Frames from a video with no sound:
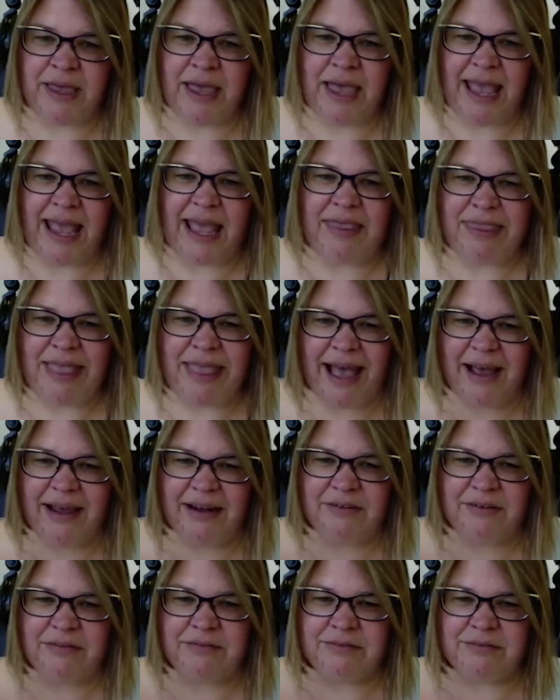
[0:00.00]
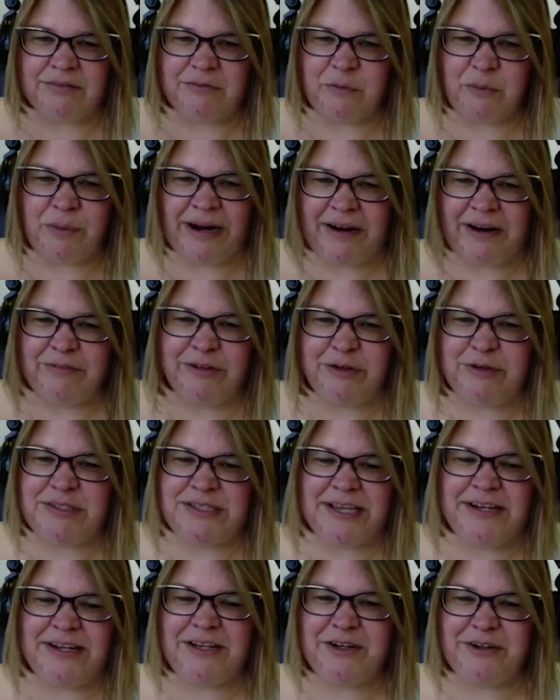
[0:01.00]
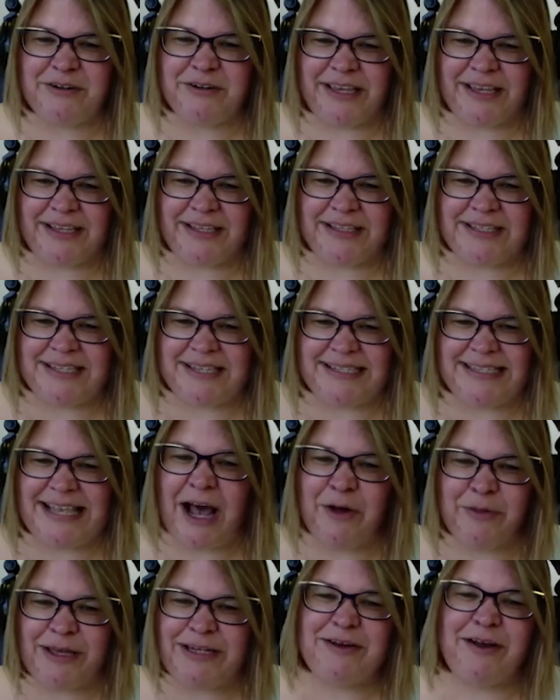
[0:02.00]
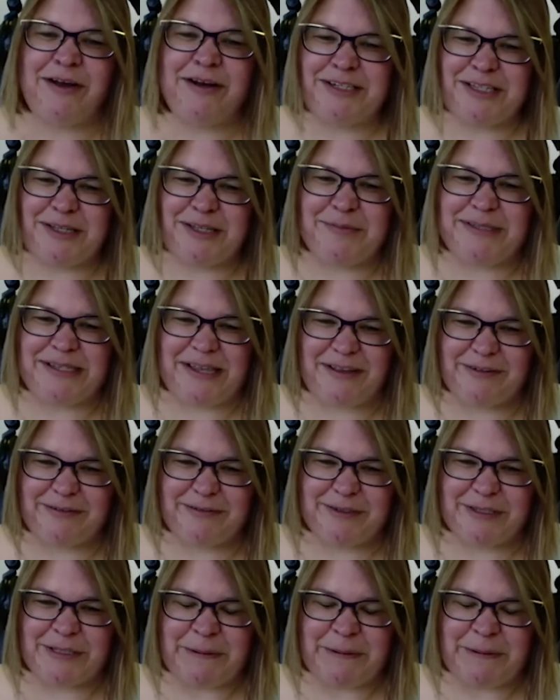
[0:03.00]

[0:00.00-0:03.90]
And that, whatever you say to your kids is how they talk to themselves.